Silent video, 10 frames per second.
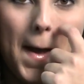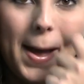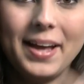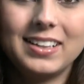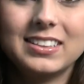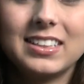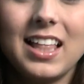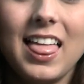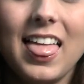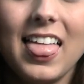Are we doing a
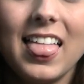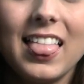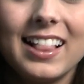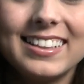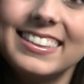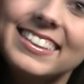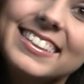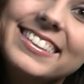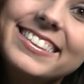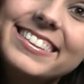commercial for...
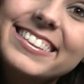Uh,